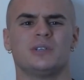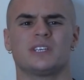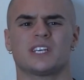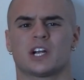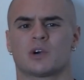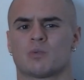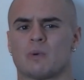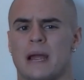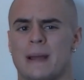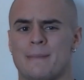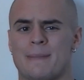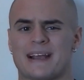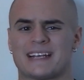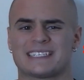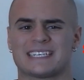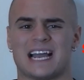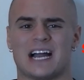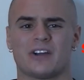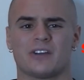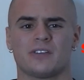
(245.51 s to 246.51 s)
using a rep
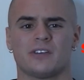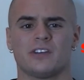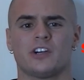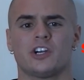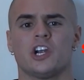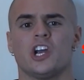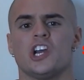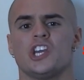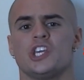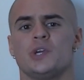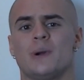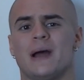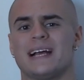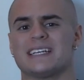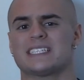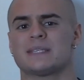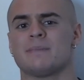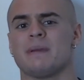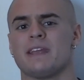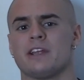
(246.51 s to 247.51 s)
max calculator, you
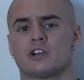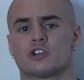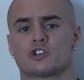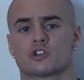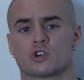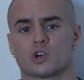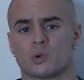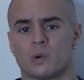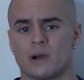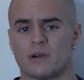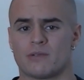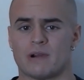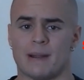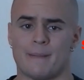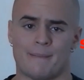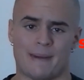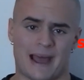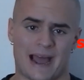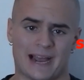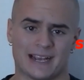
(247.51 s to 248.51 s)
estimate your true one
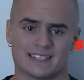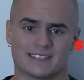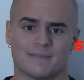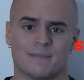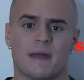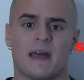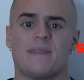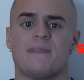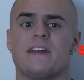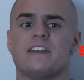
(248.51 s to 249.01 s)
rep max,